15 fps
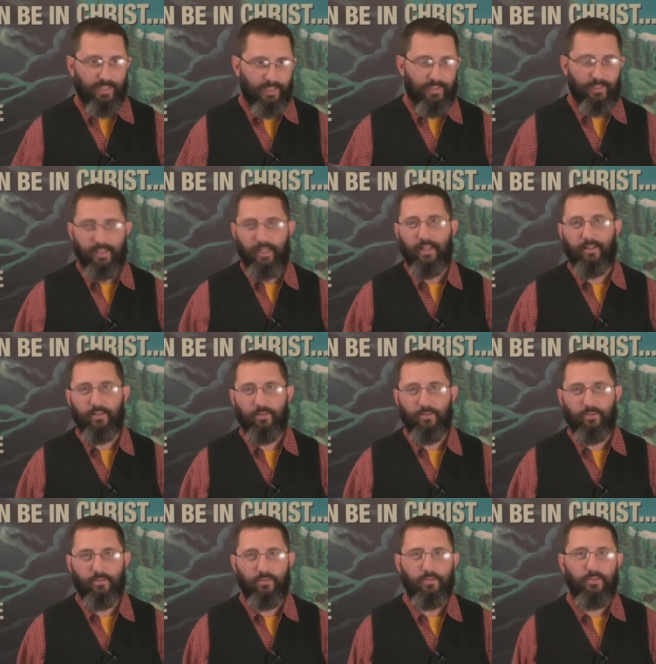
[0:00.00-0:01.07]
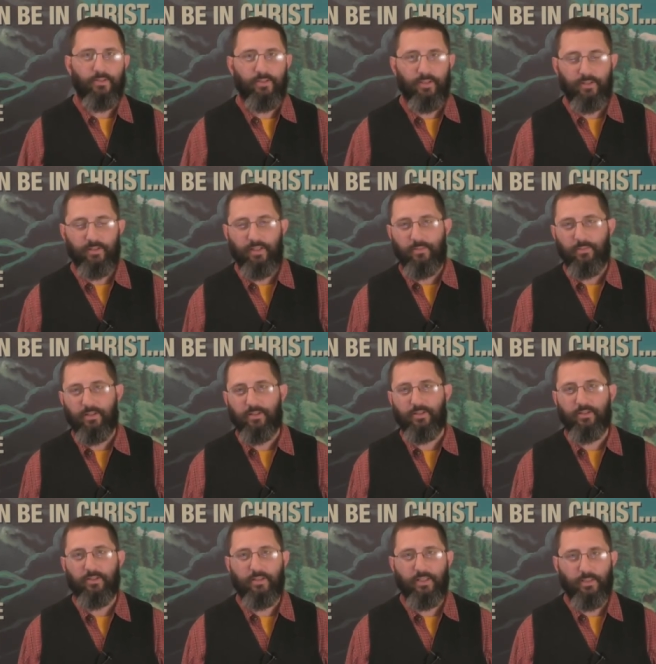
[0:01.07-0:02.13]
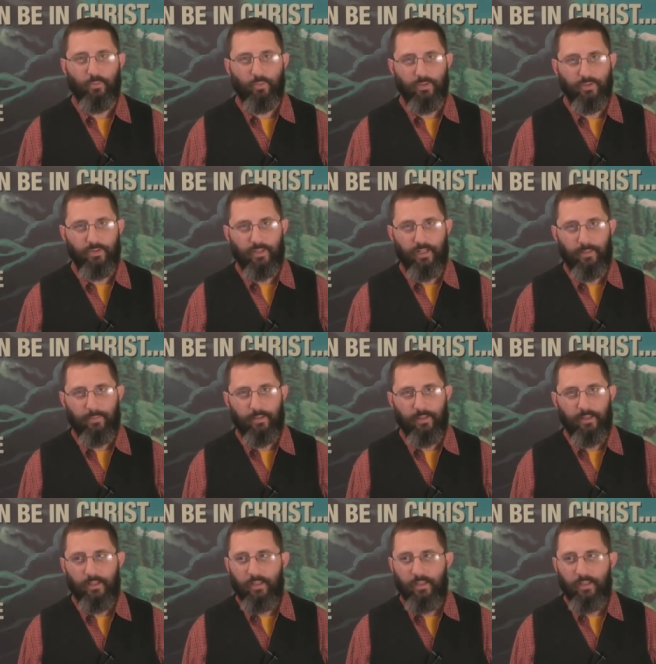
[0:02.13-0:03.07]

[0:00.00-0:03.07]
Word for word: into that little 16 by 16 wood shop